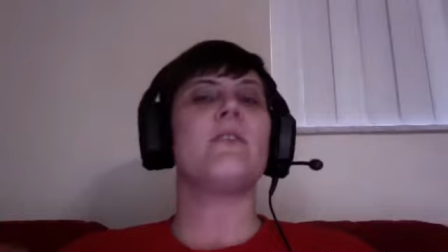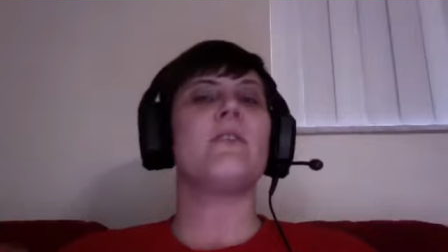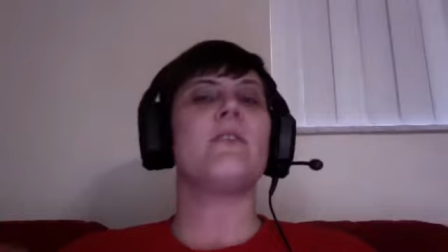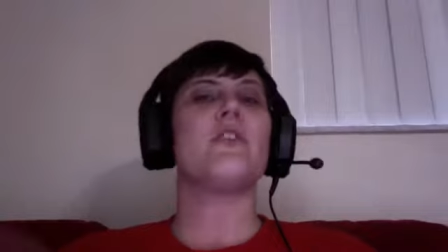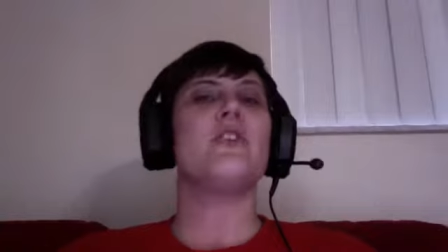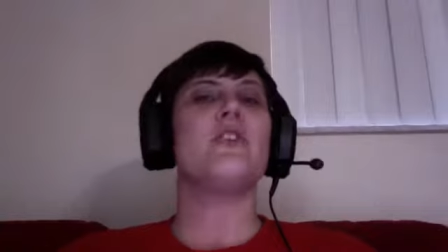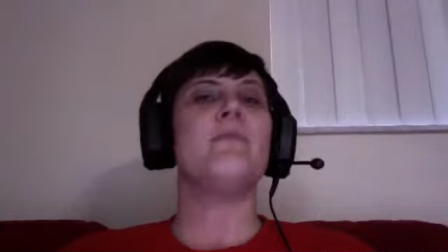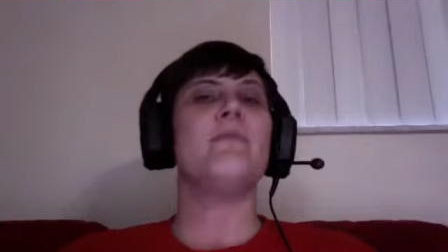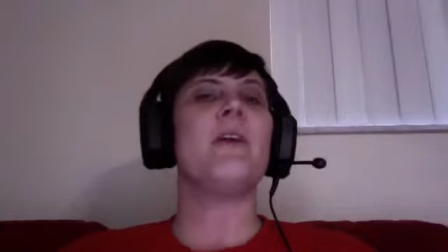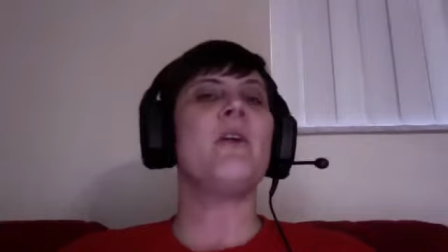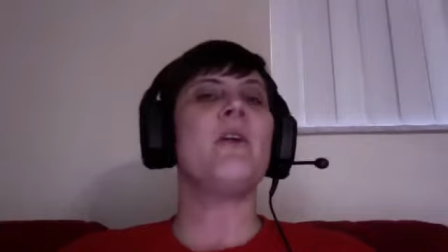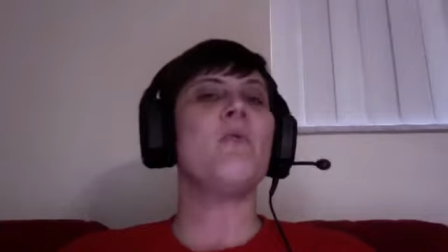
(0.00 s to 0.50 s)
or
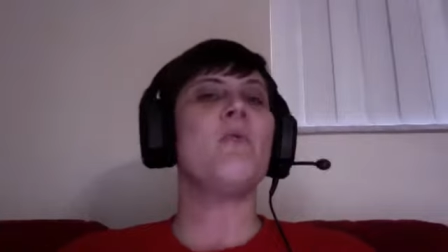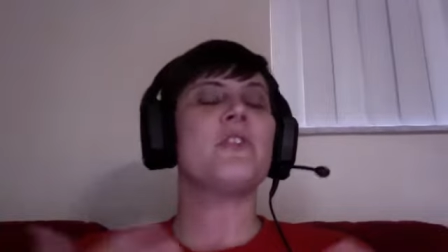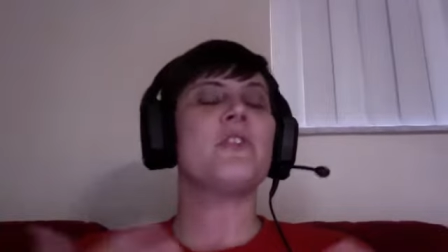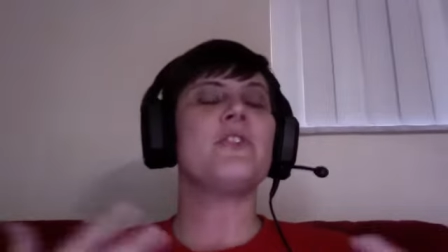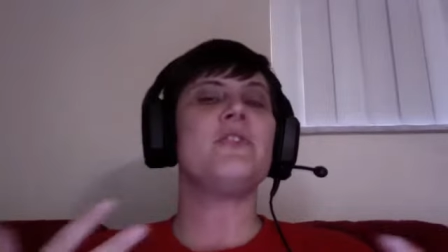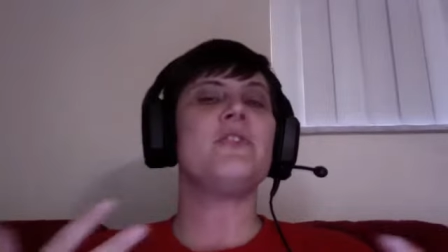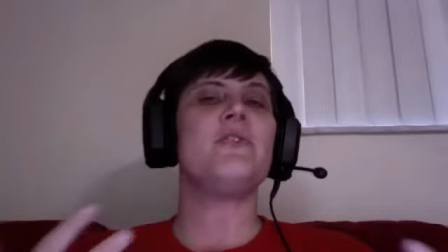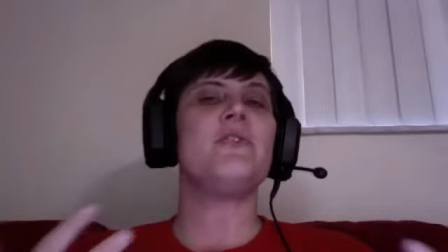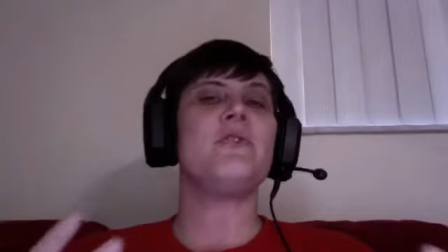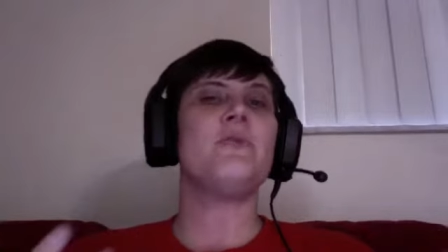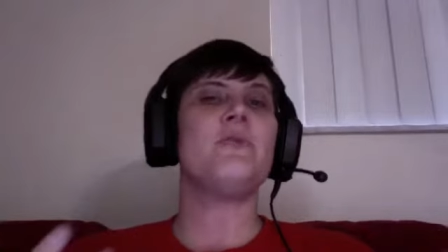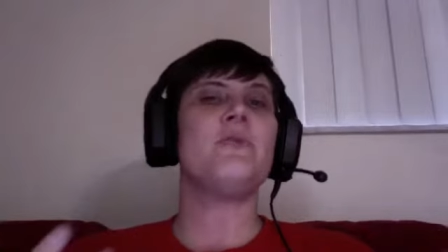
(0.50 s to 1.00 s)
you may want
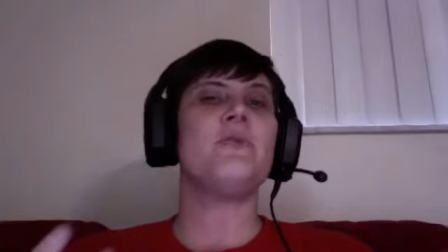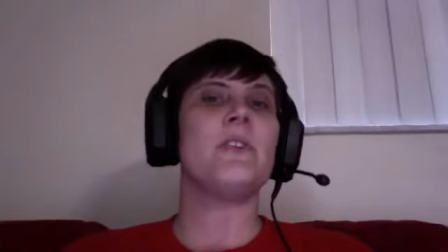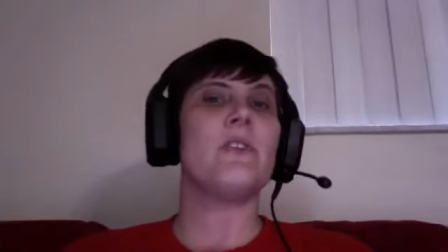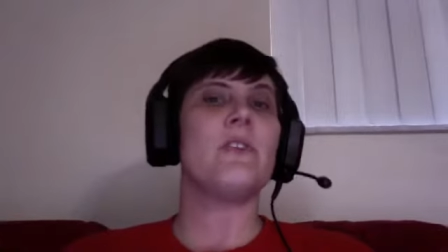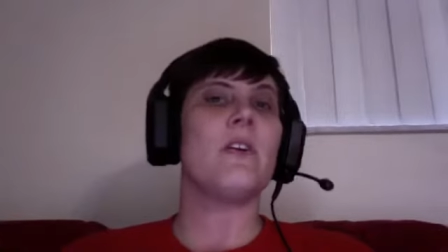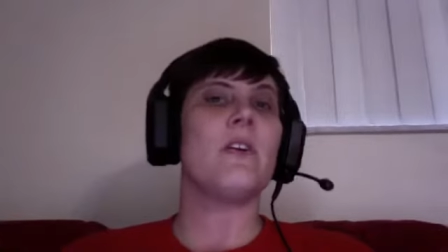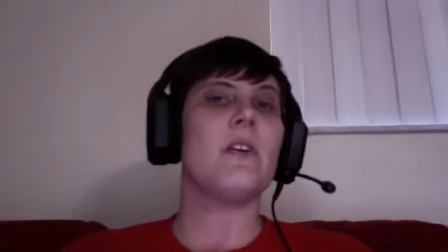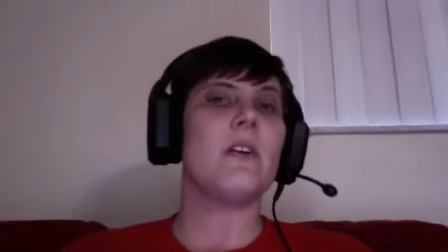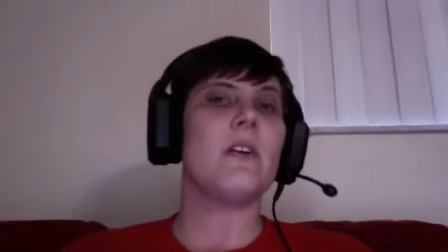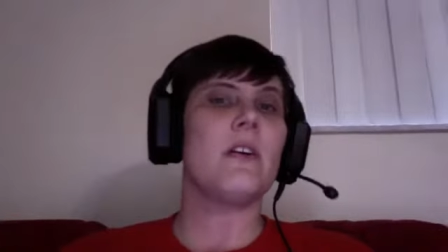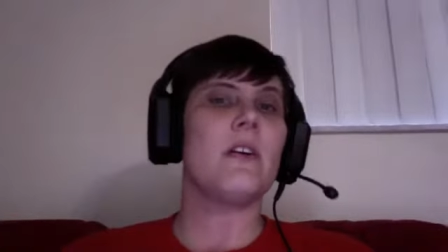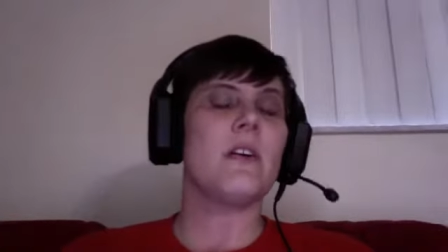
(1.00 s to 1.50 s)
to do
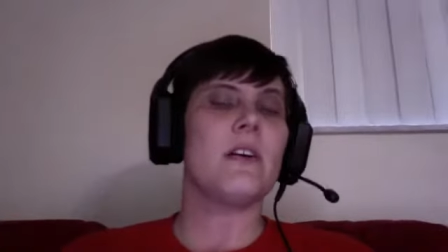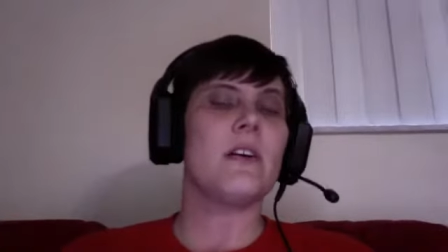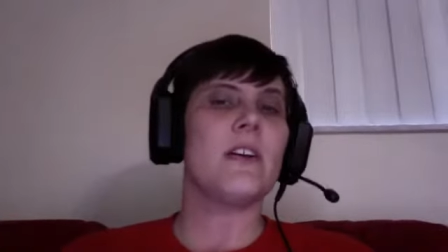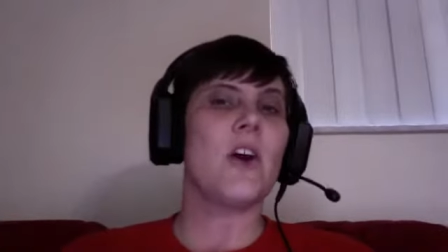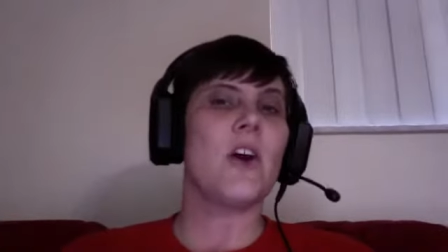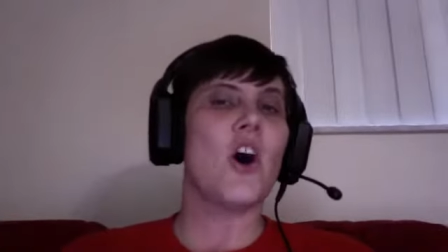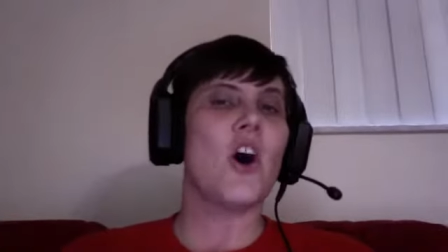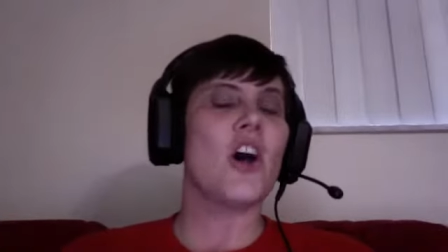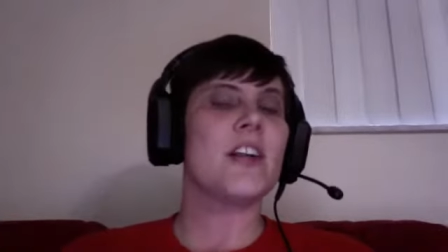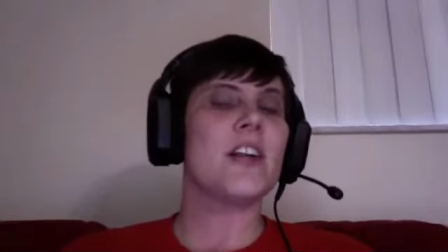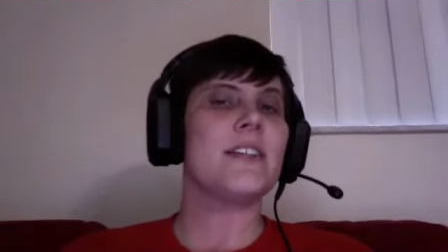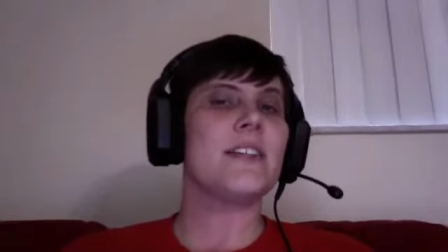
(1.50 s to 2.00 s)
an
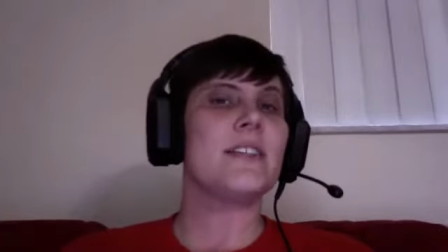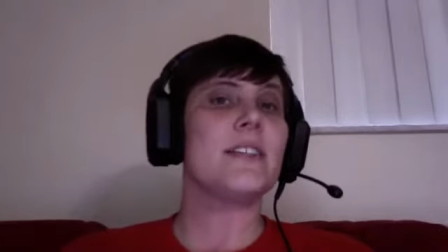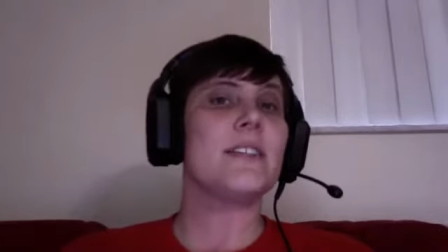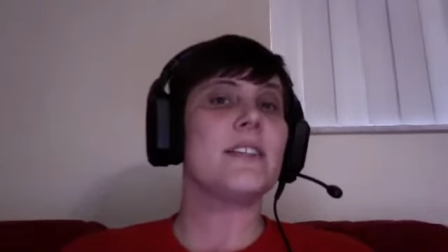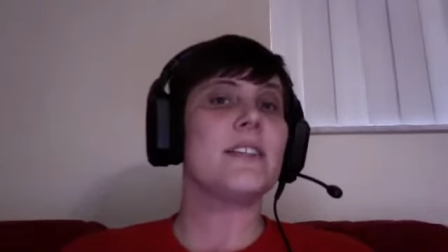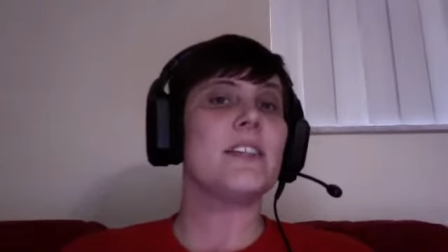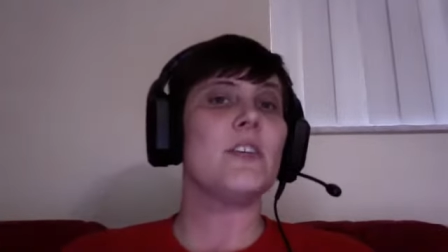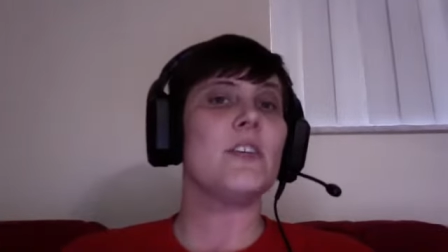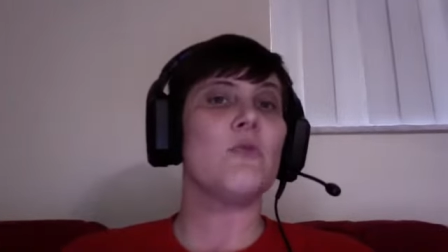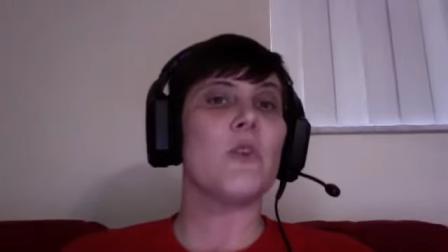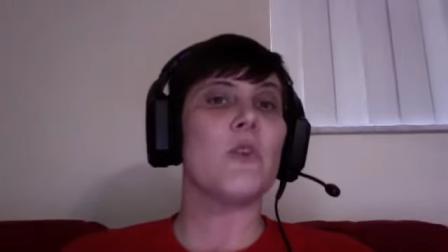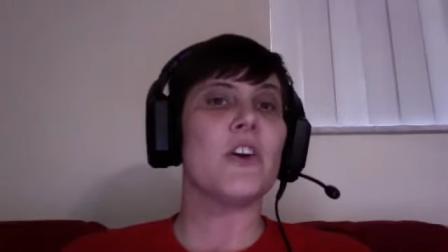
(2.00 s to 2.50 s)
audit to
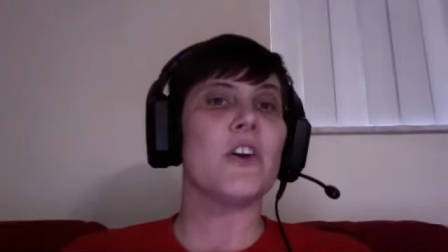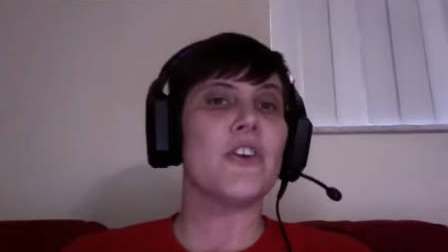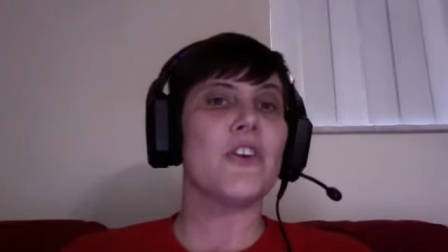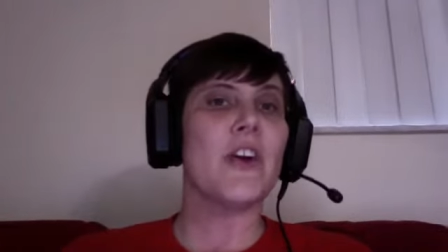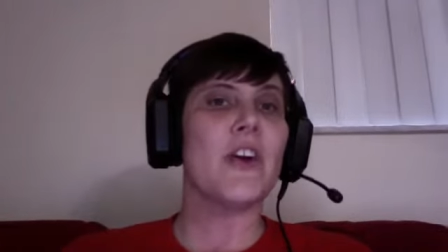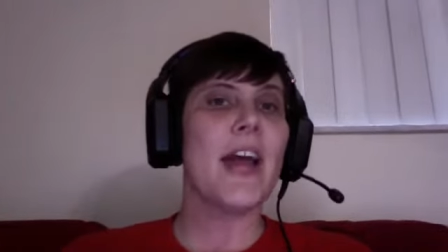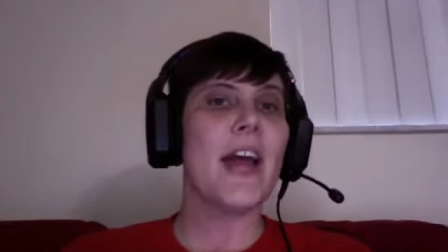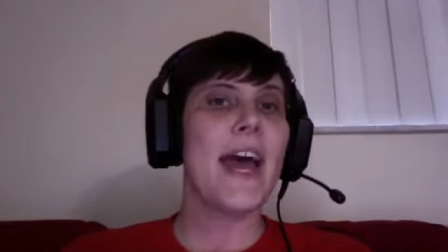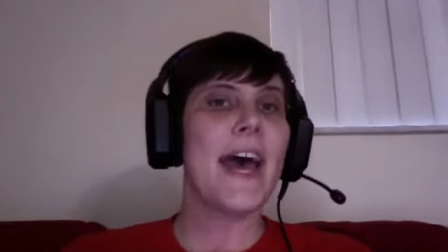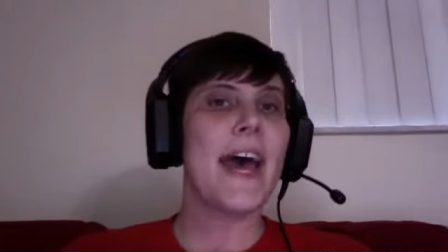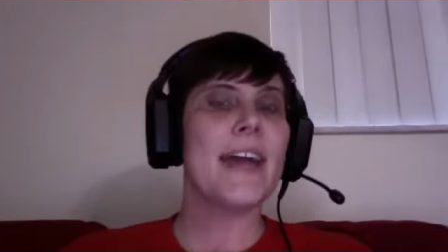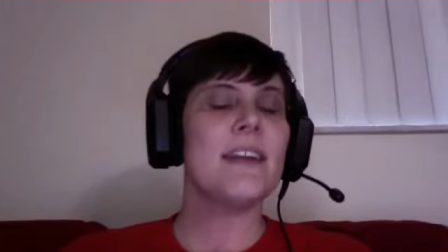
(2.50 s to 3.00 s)
see where
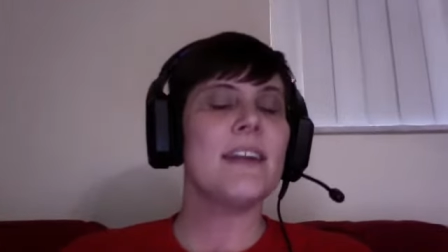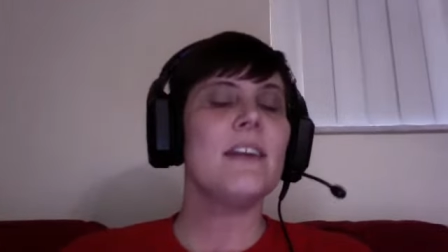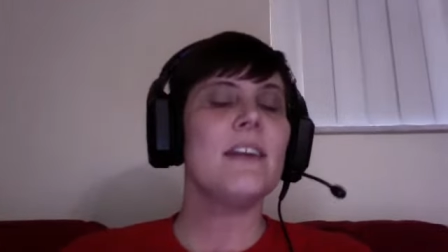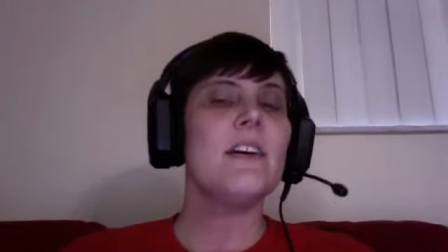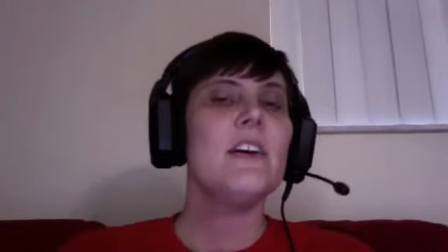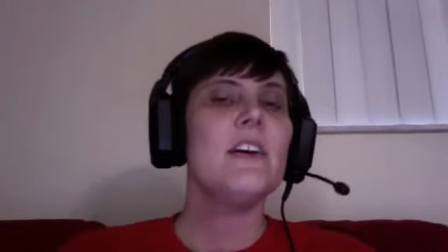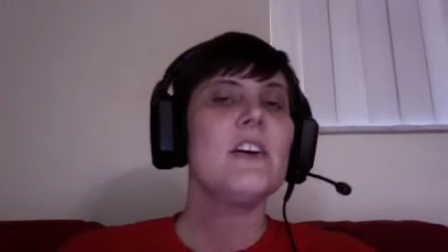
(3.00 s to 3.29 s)
you're at.